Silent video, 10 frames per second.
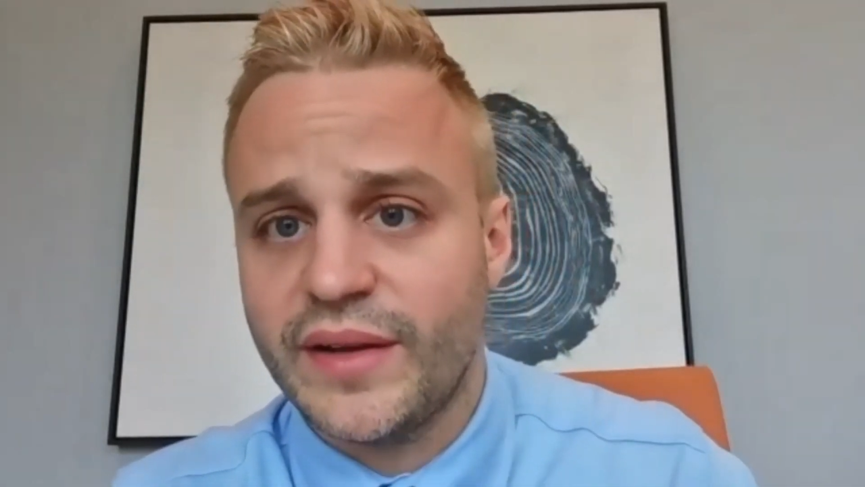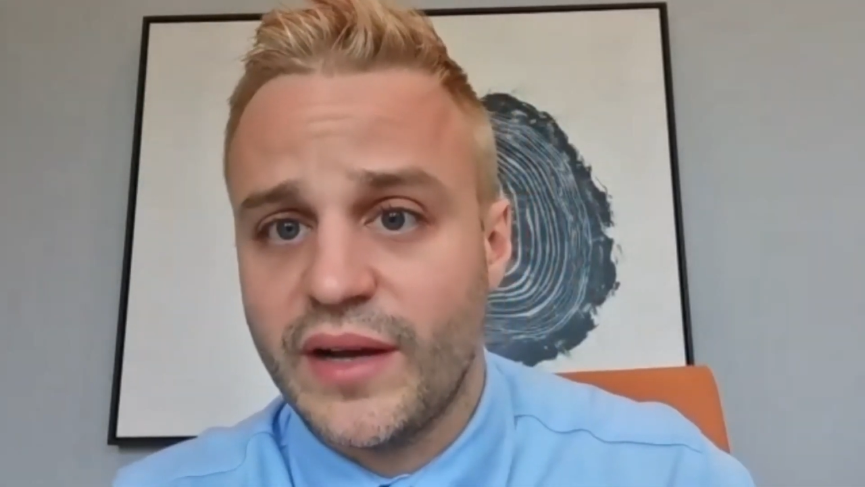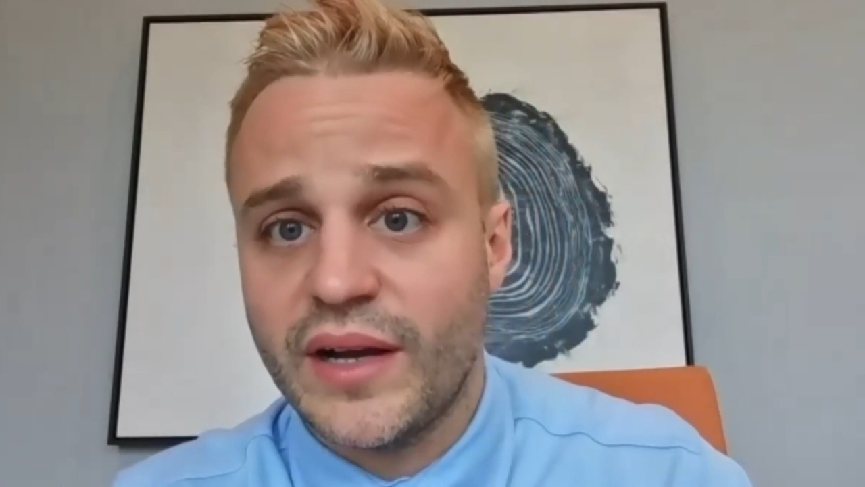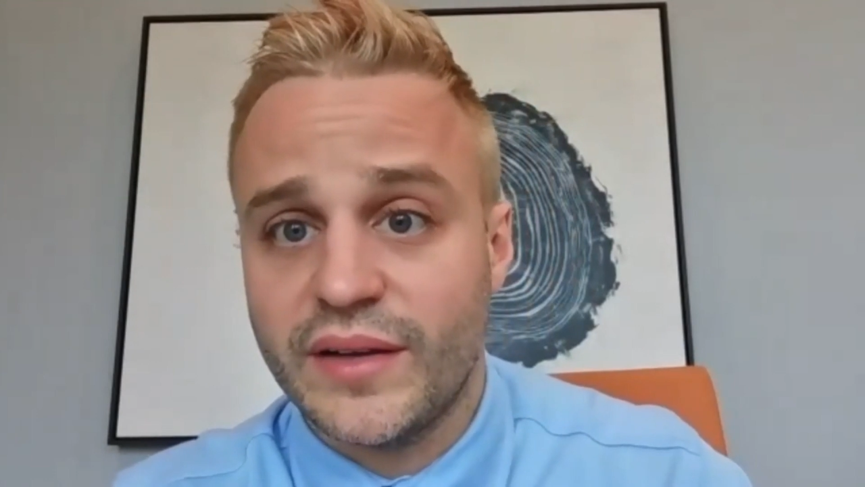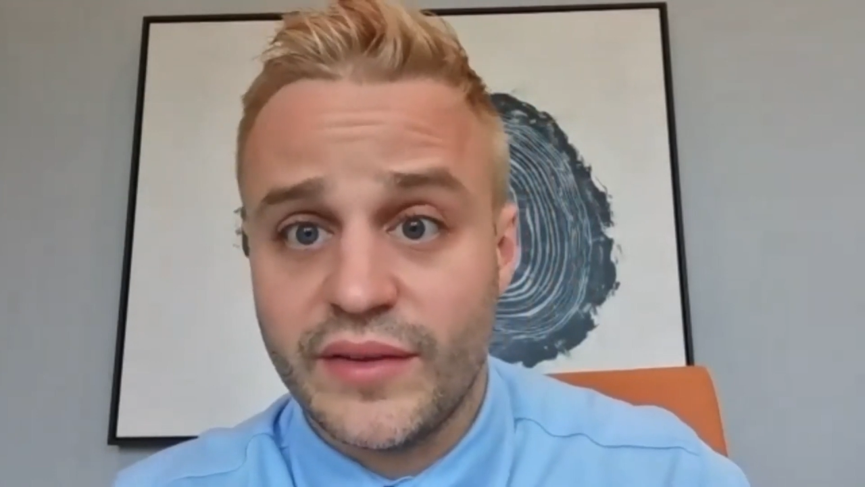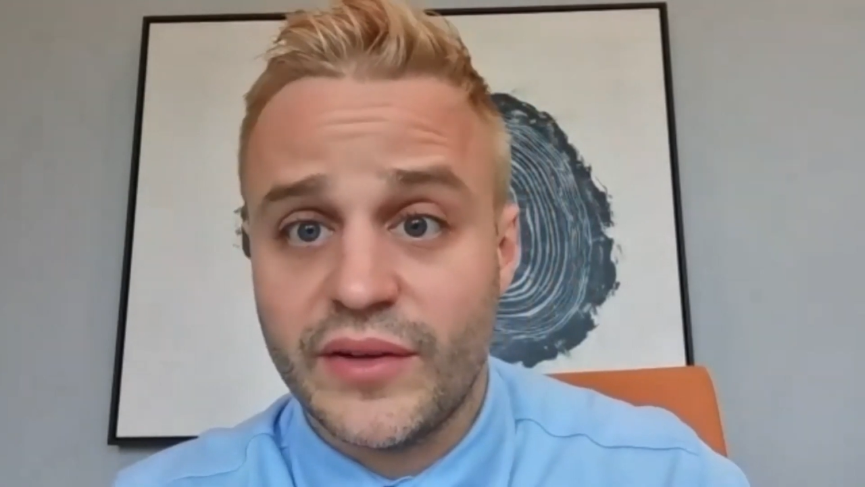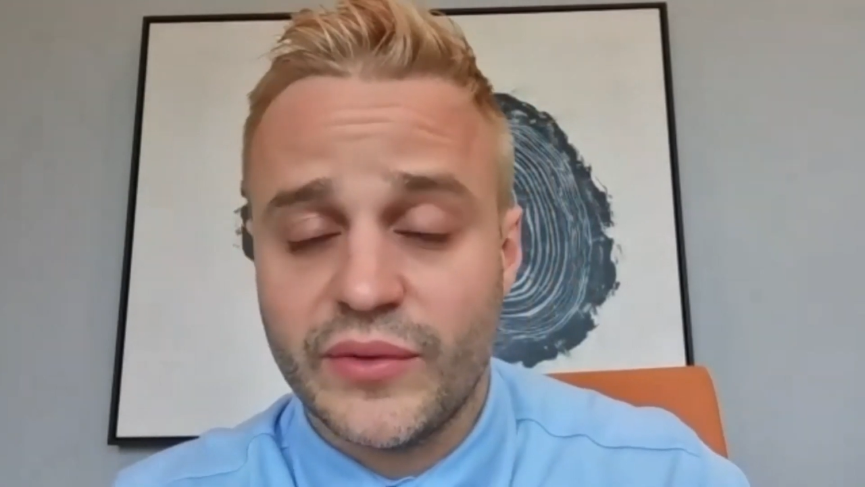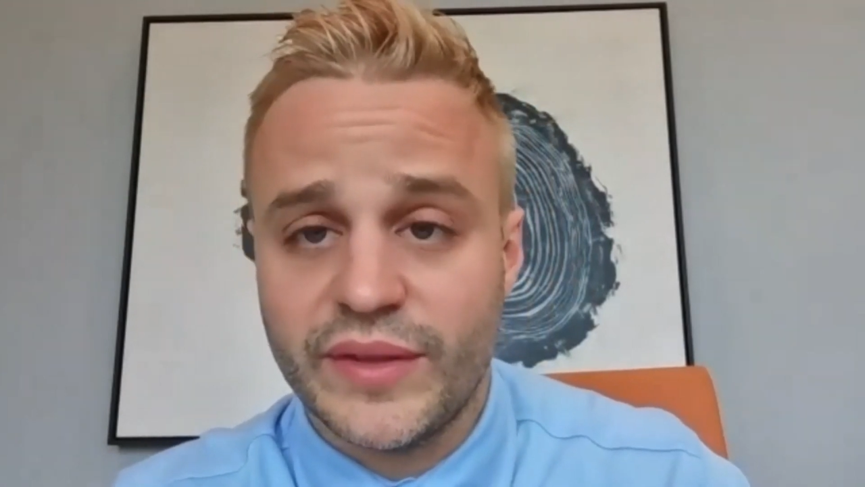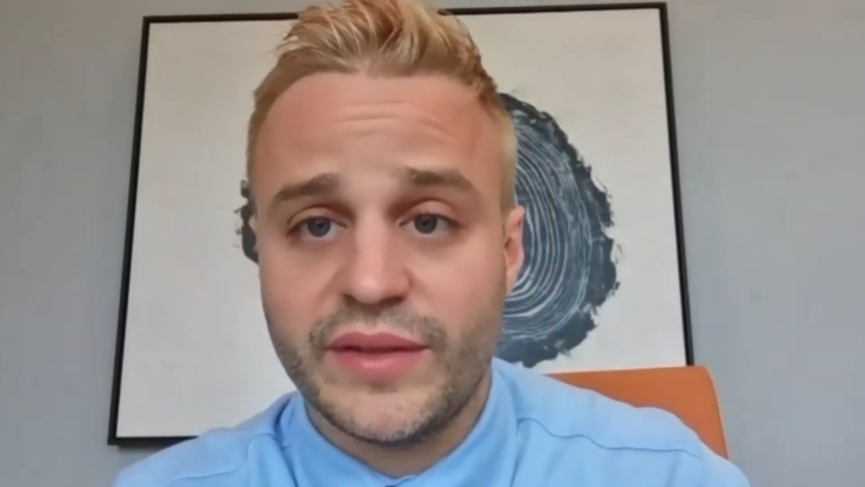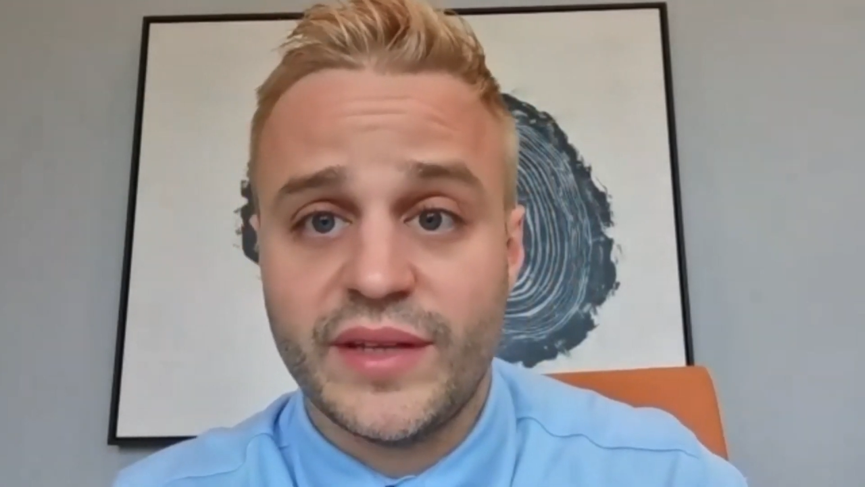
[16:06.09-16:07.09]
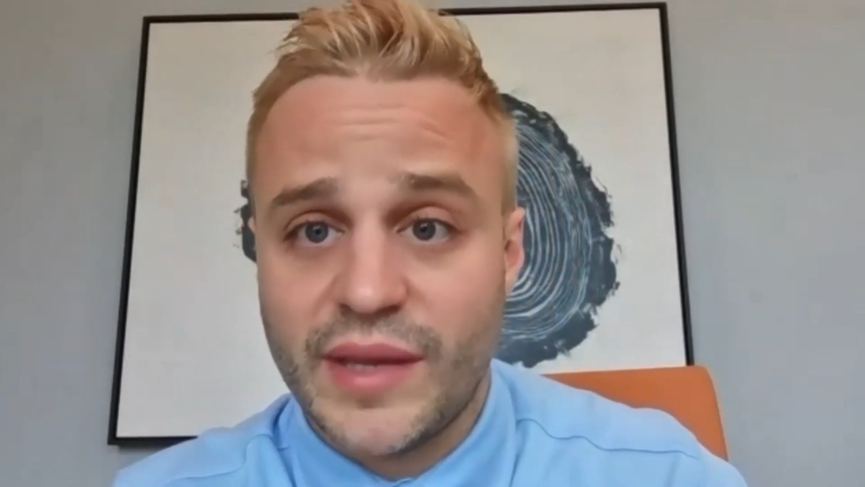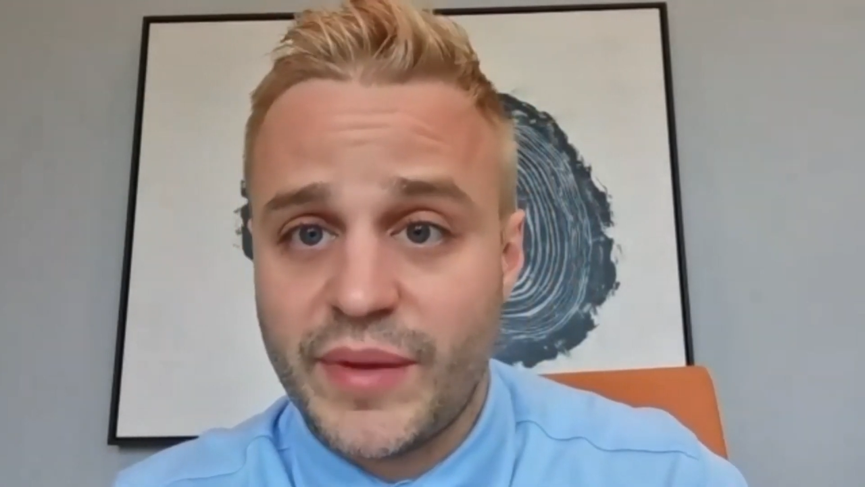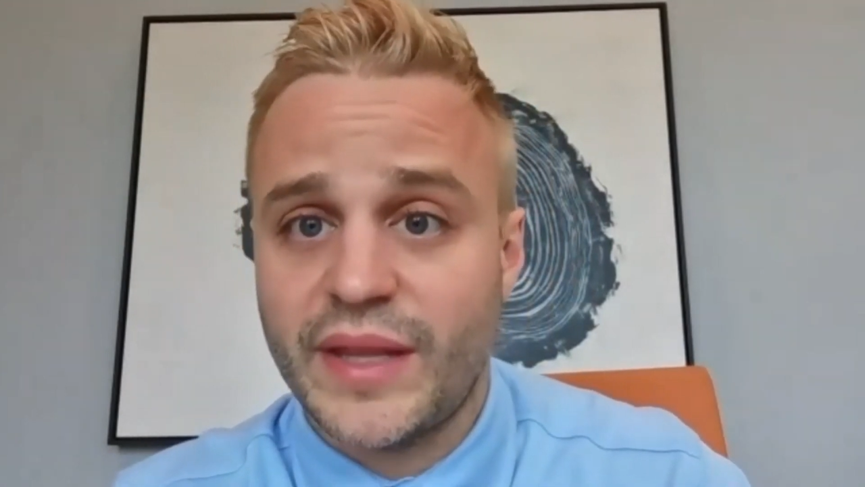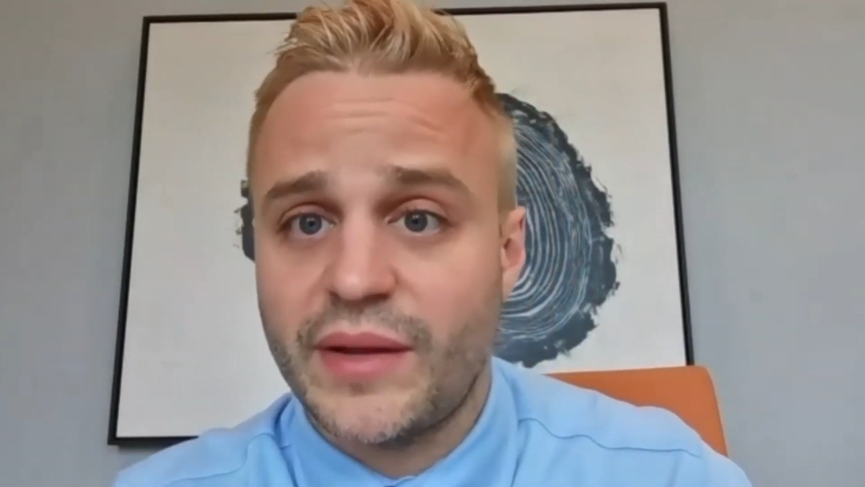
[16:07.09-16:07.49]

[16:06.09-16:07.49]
the TMA